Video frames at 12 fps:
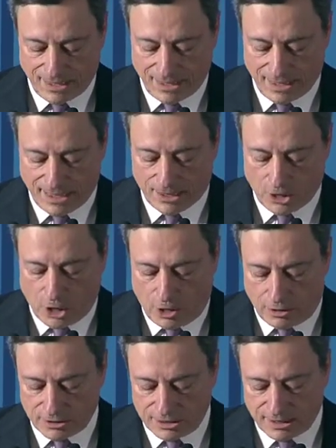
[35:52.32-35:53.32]
An
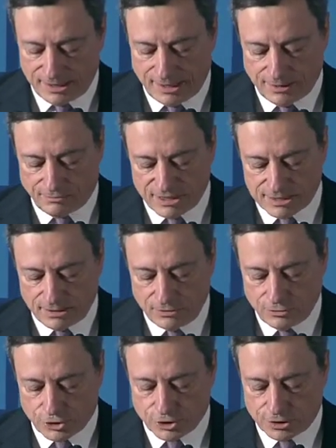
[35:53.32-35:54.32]
orderly
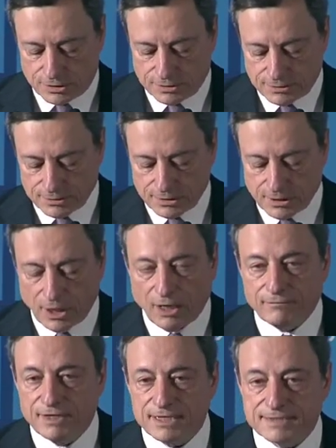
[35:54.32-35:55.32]
resolution
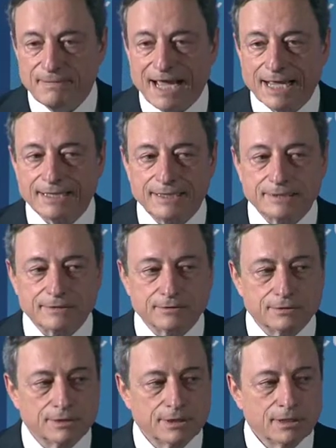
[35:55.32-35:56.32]
of this magnitude